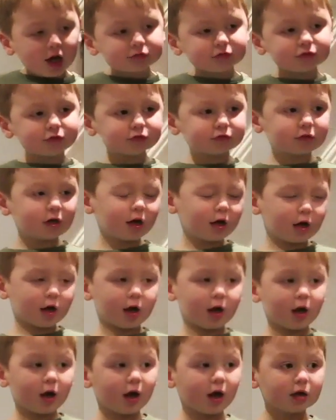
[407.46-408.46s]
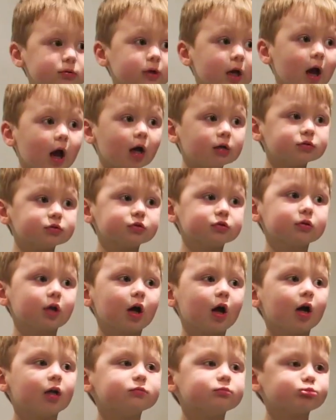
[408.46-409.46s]
on, Jazzy. Oh,
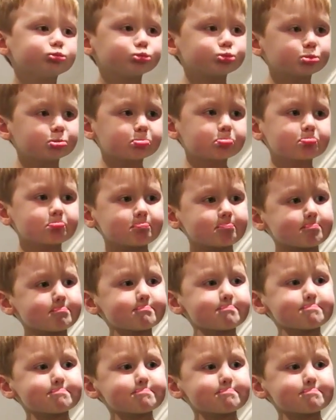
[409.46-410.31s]
dearie me.